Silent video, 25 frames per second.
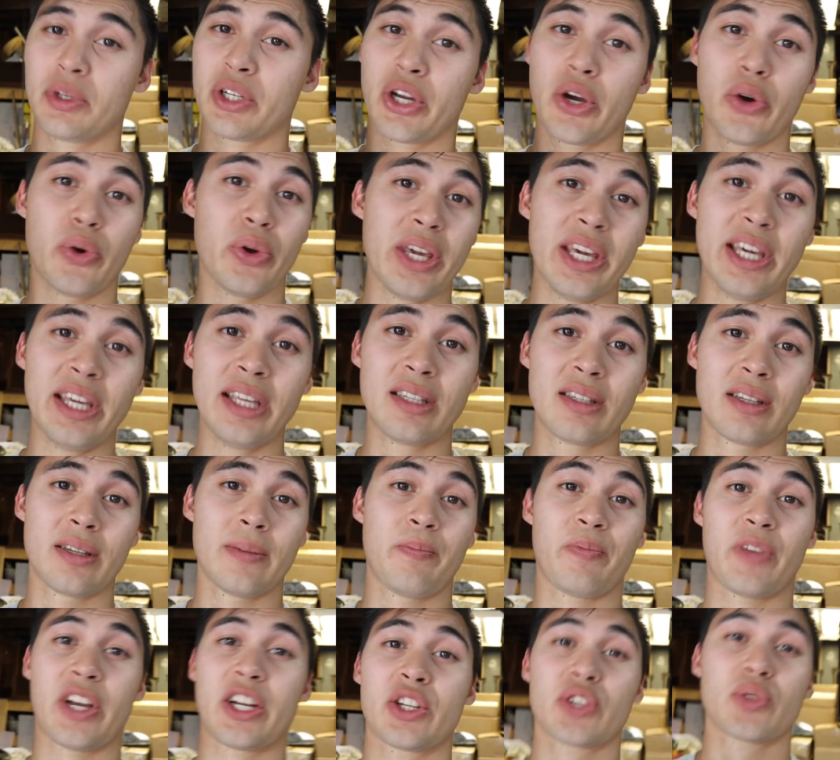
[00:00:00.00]
to go eat.
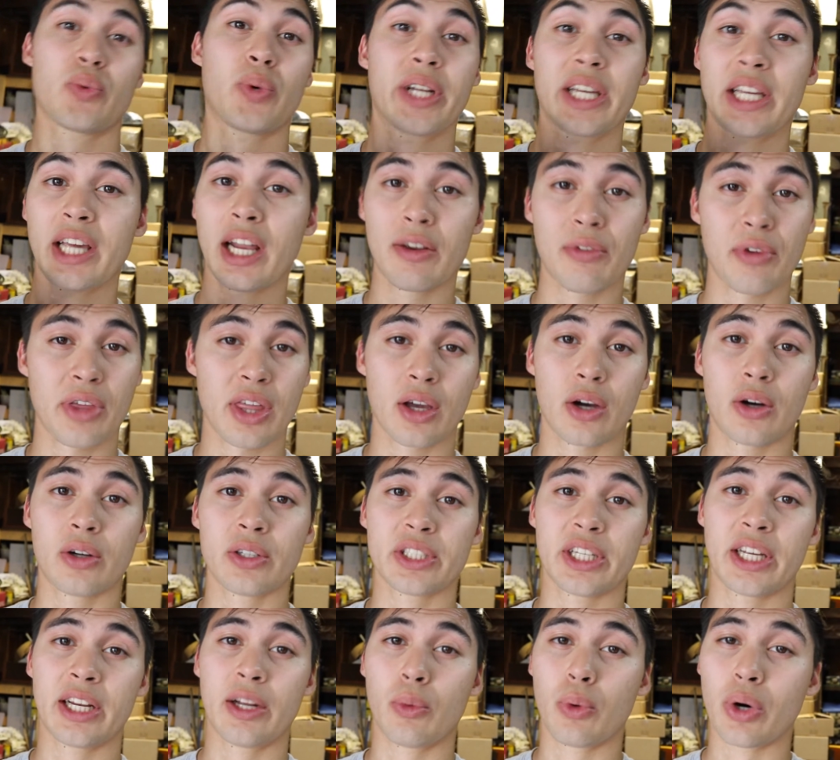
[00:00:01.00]
I just want to get everything all
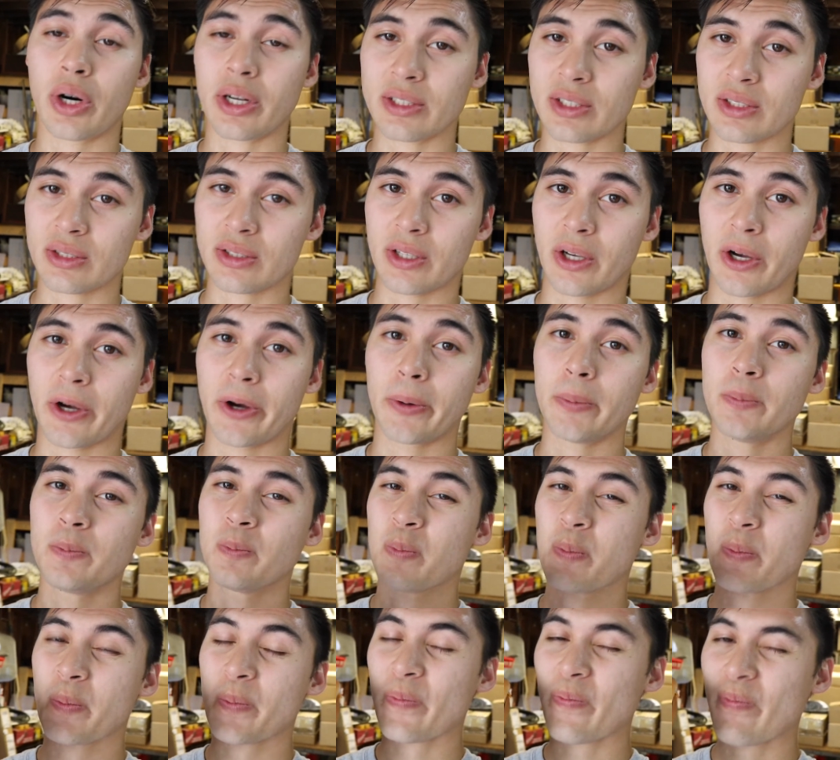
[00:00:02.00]
done at once, so
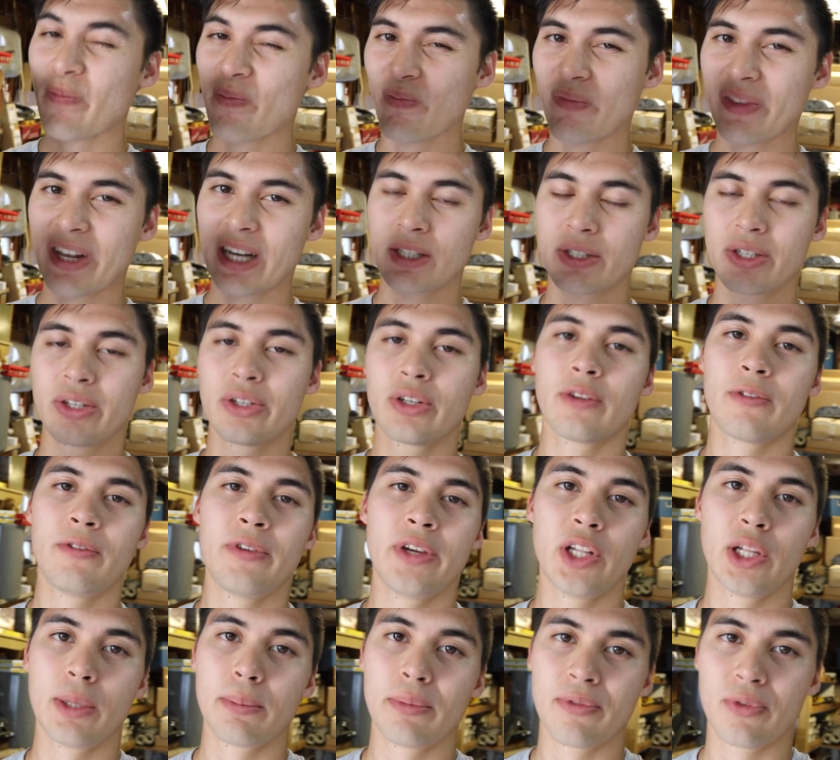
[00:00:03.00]
it's good to
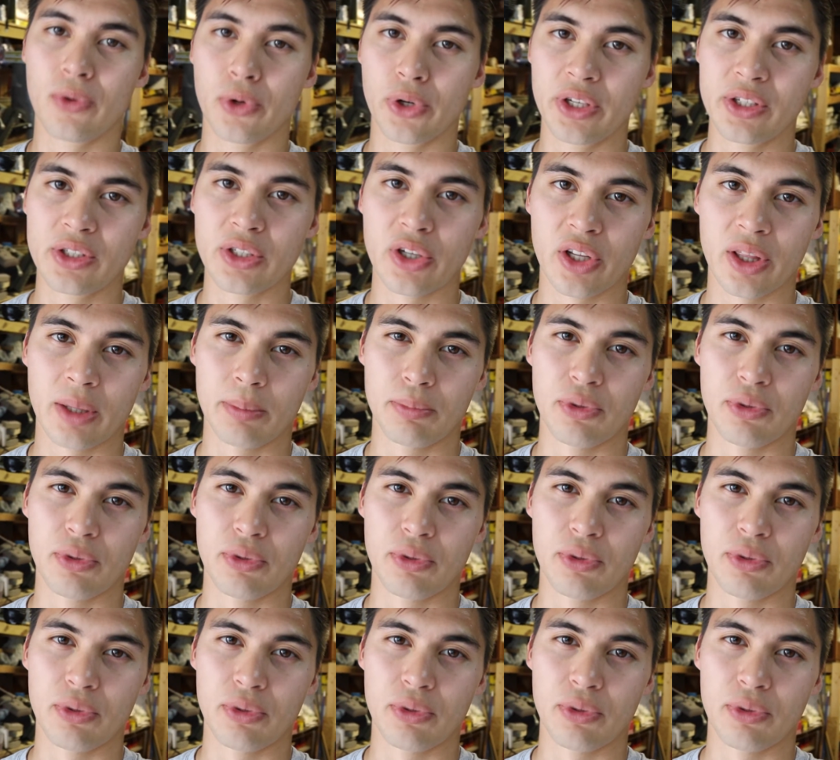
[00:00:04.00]
feel it before you start the